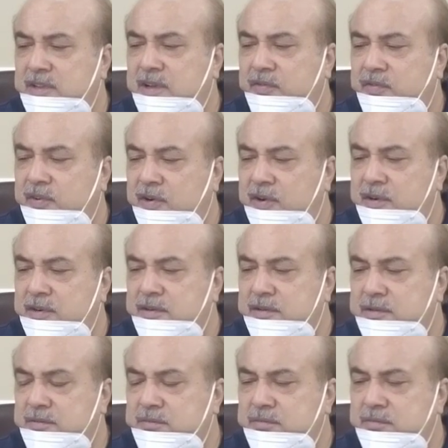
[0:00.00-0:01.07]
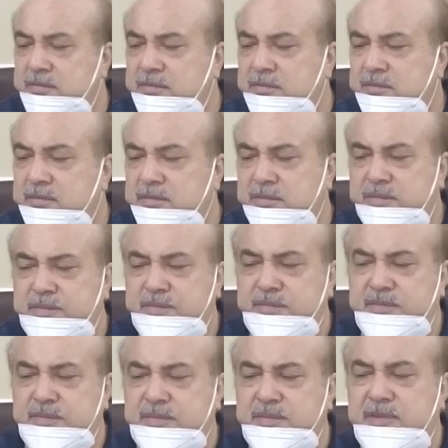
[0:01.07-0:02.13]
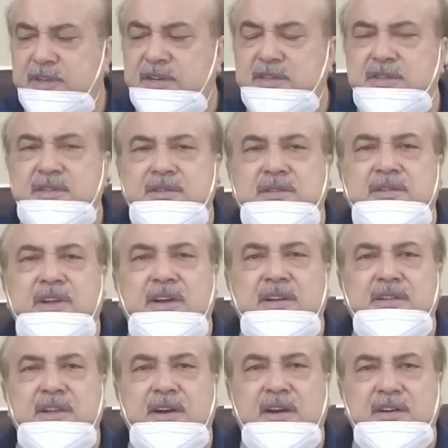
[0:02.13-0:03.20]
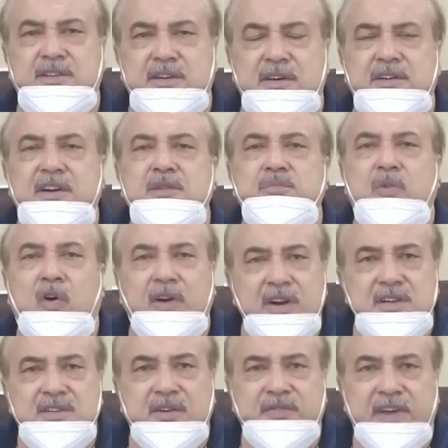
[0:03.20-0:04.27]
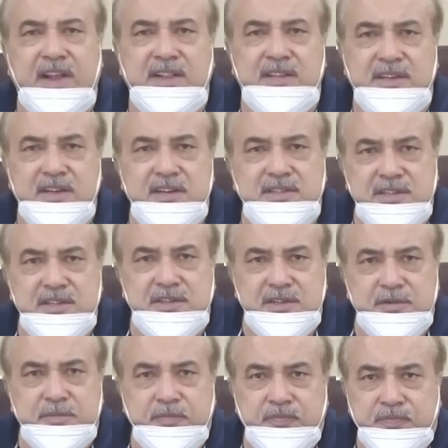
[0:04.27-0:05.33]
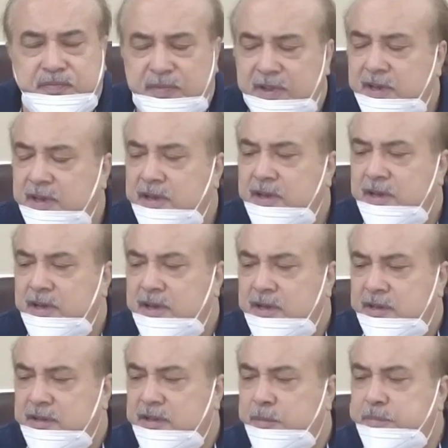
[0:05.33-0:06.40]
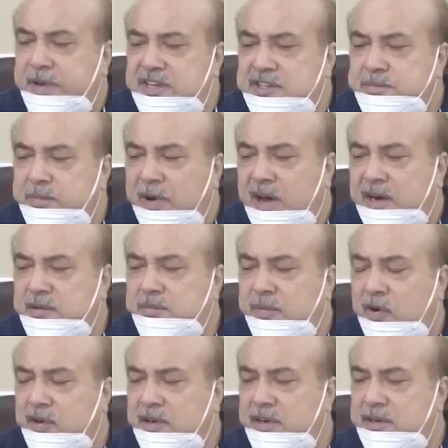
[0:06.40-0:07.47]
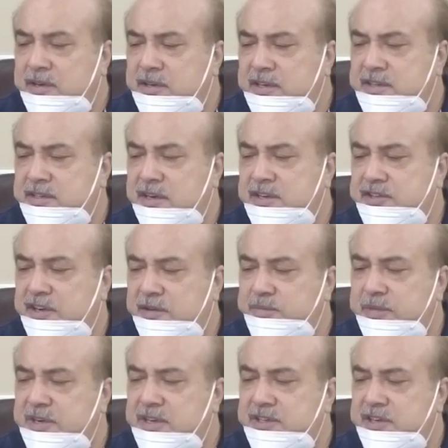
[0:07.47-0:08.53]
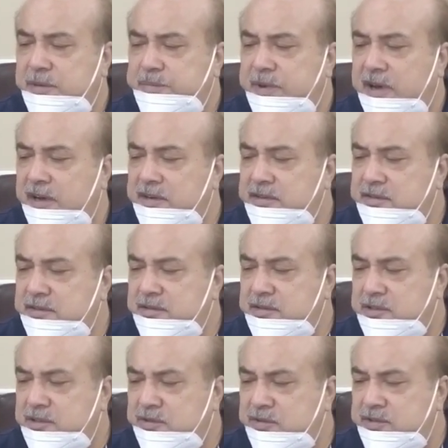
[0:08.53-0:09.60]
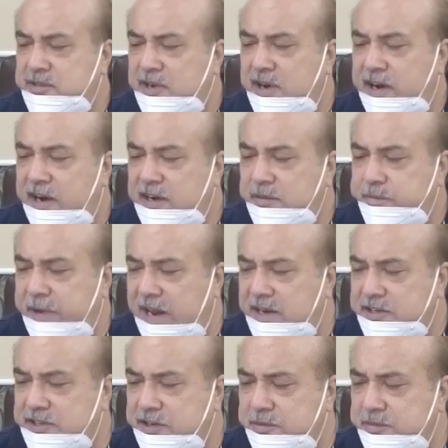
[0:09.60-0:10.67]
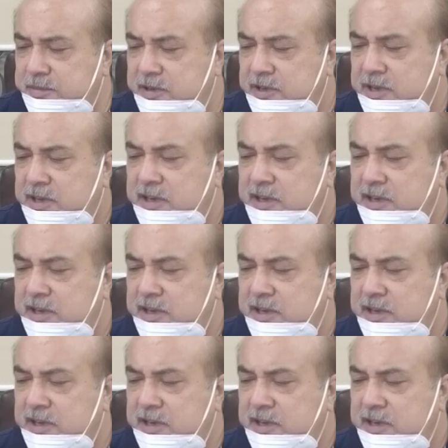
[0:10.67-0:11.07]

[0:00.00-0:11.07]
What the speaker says: in the world, there are certain models of healthcare system. The Bismarck Model is in Germany, Japan, Switzerland, Belgium.